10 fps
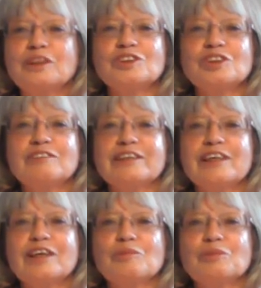by
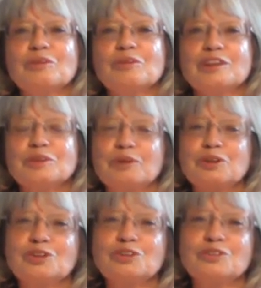showing up, you are
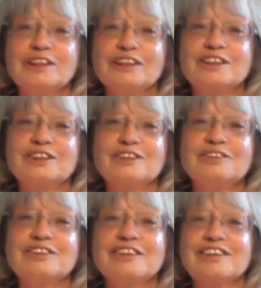special. Thank
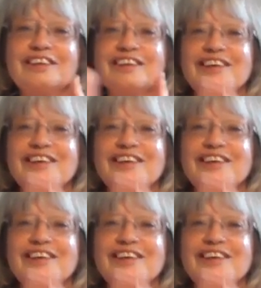you.